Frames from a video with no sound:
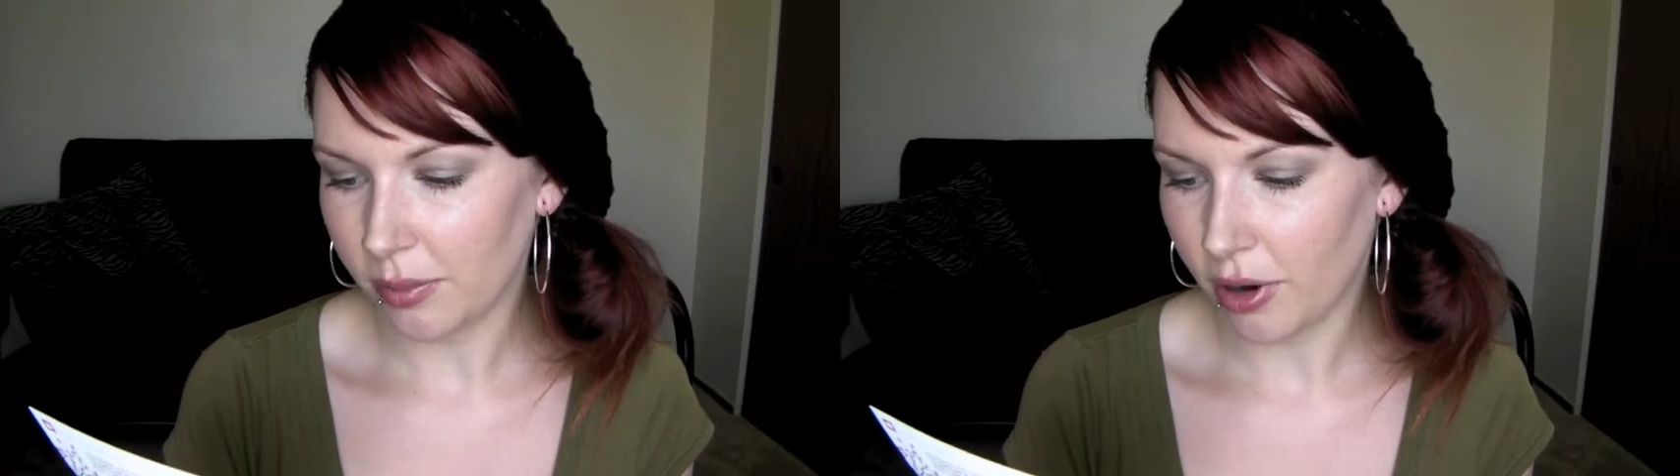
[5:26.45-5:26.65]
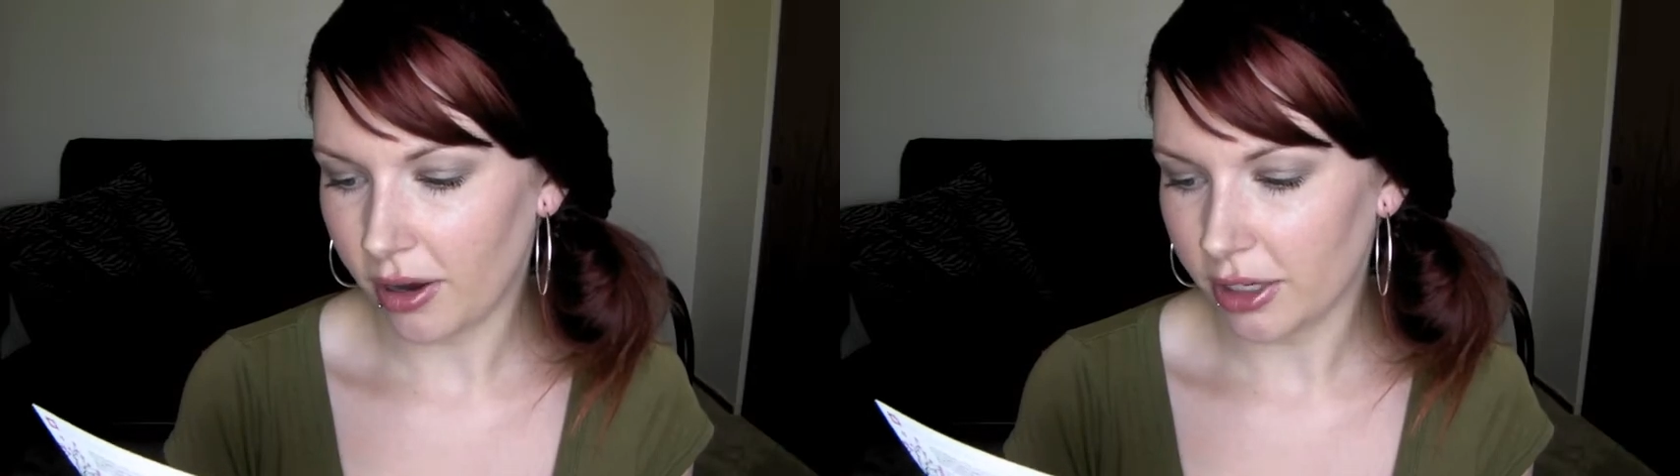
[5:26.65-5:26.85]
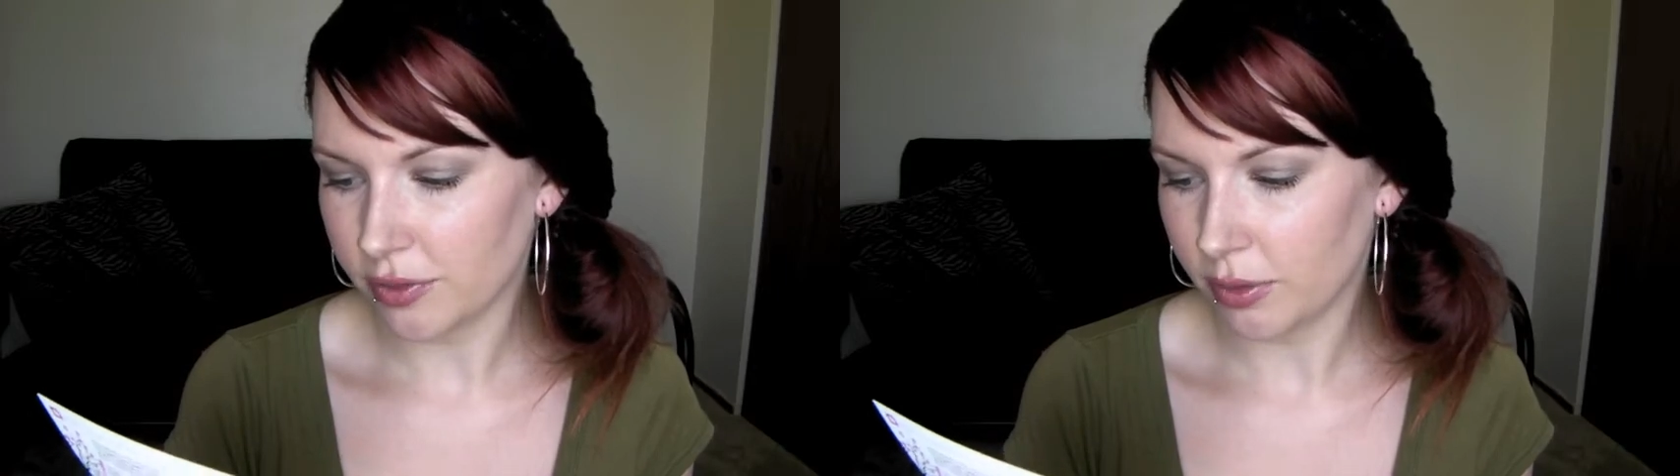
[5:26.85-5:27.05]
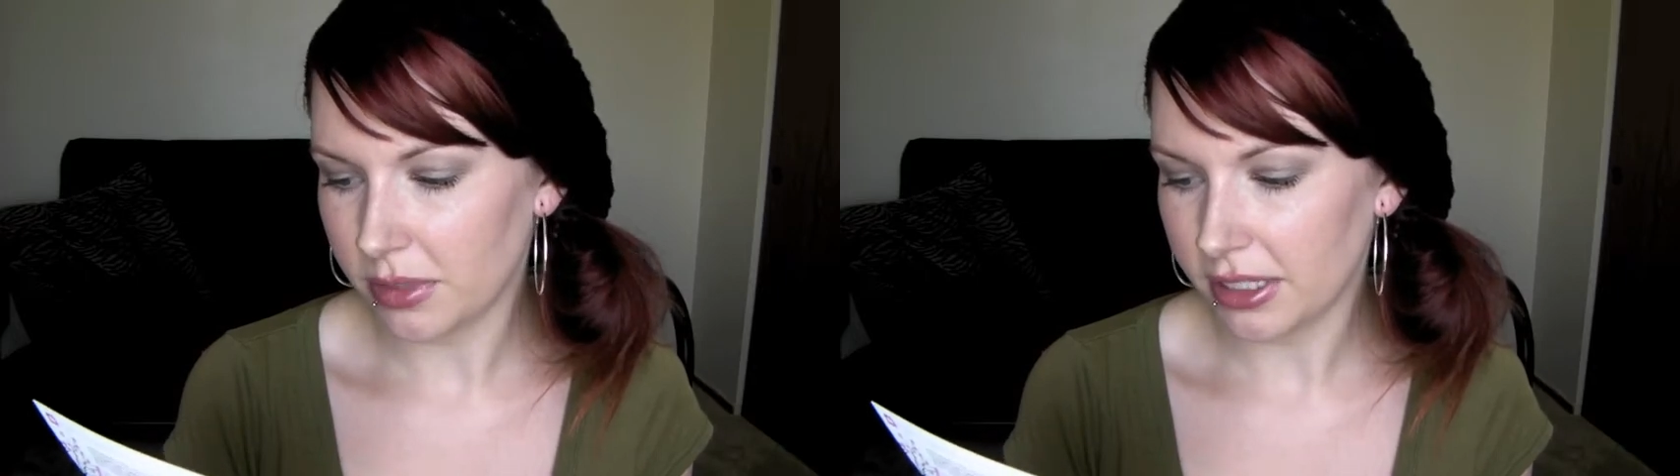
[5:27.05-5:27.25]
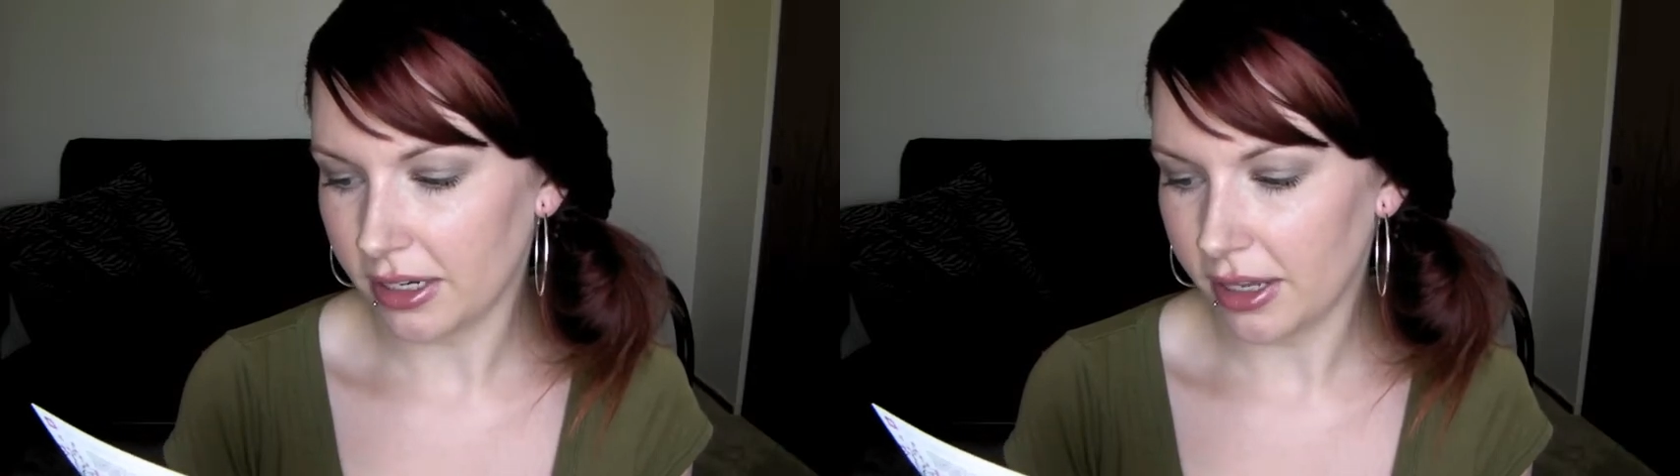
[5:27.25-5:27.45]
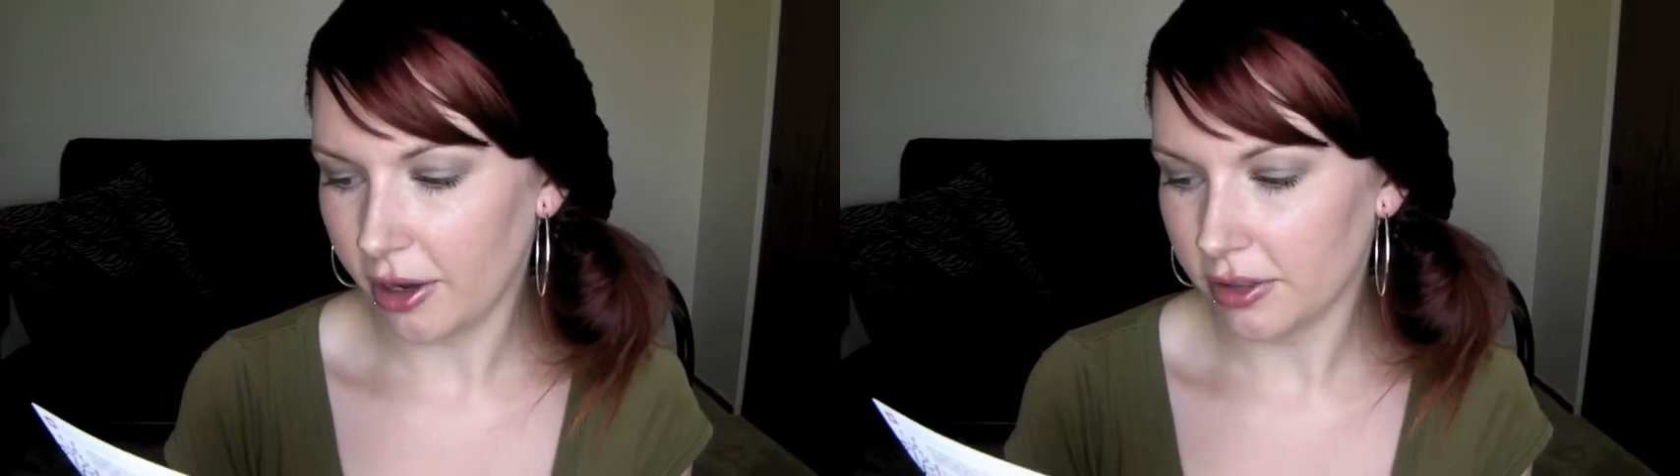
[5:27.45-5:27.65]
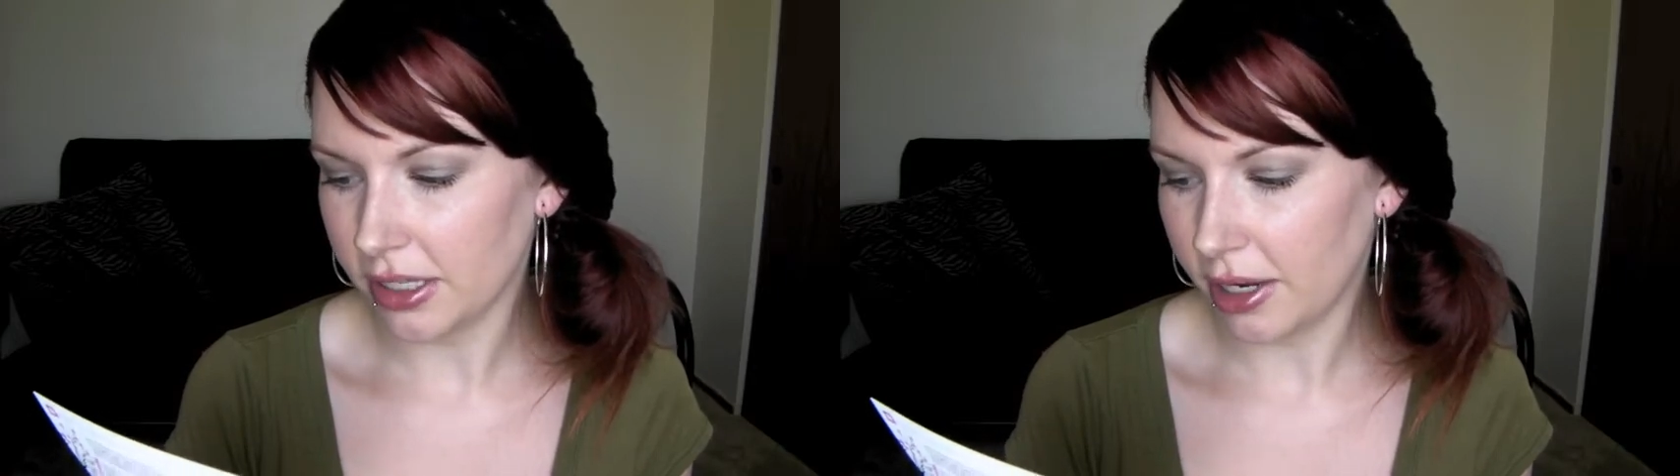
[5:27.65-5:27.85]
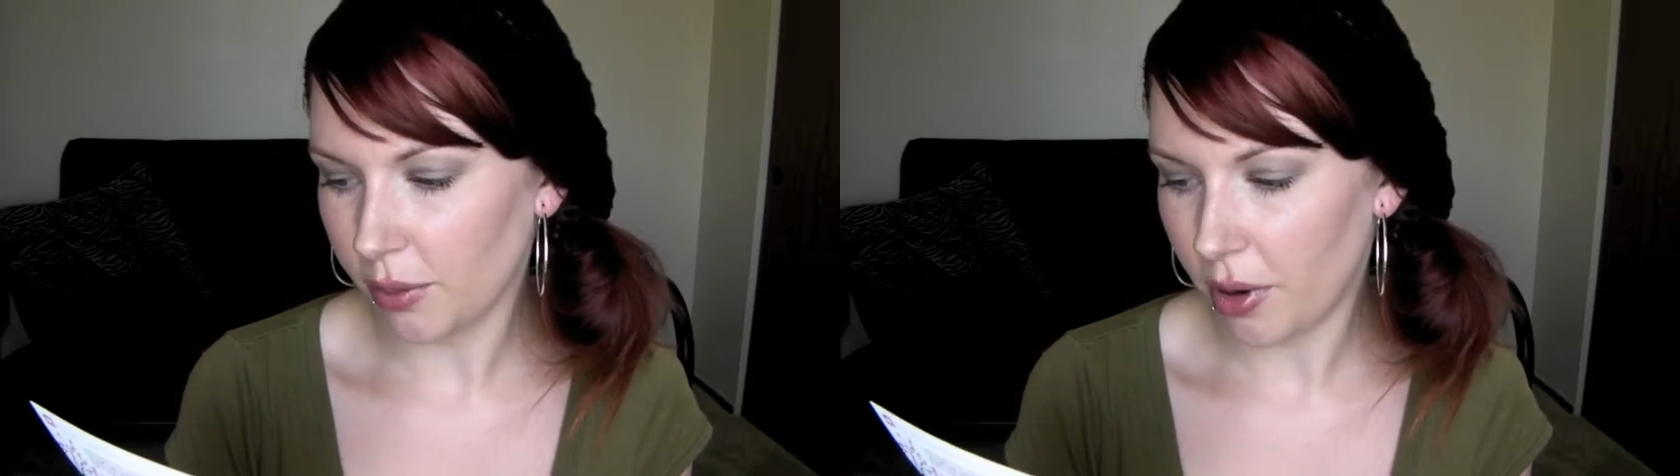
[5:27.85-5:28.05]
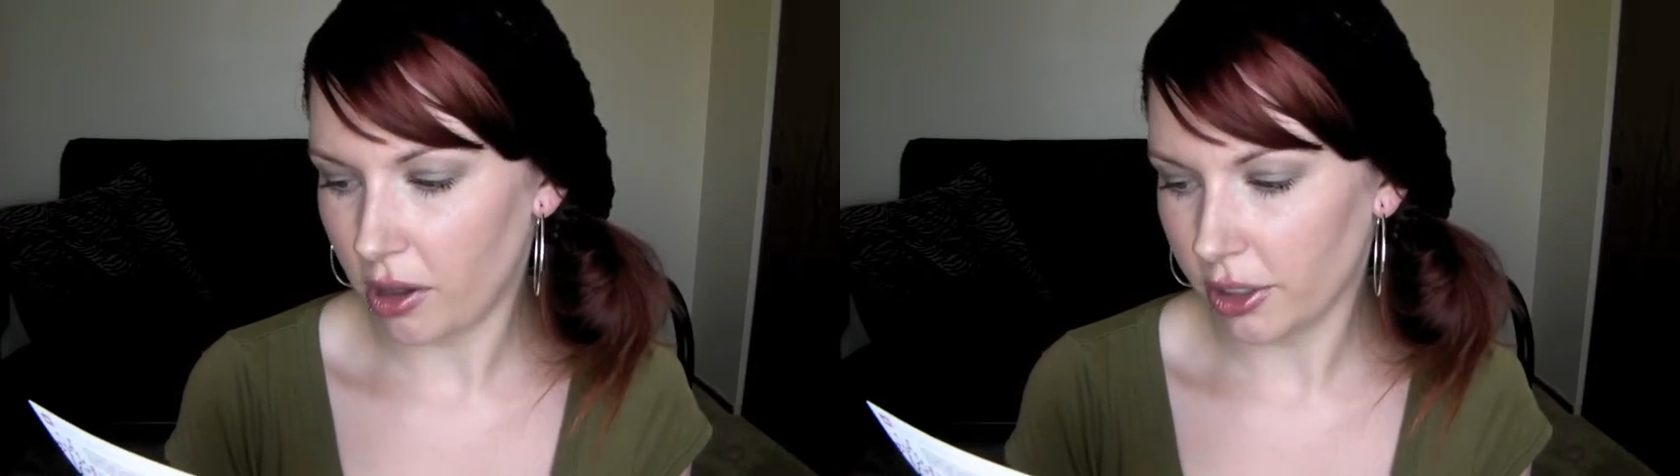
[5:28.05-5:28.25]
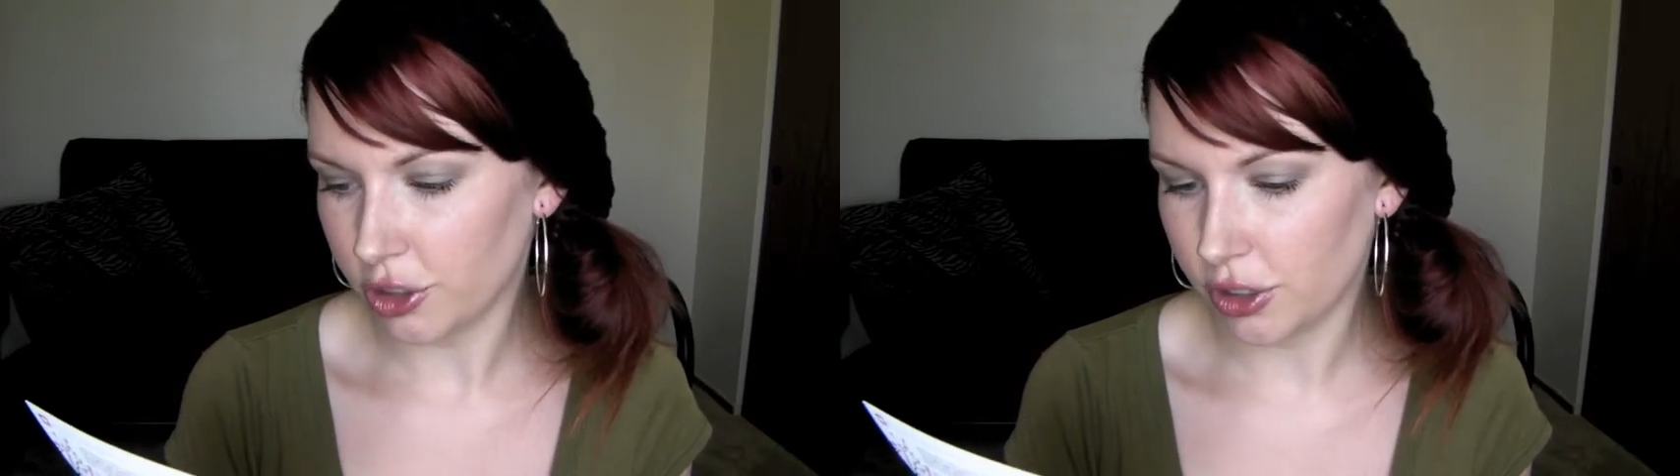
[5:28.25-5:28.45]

products from skincare to nail polish.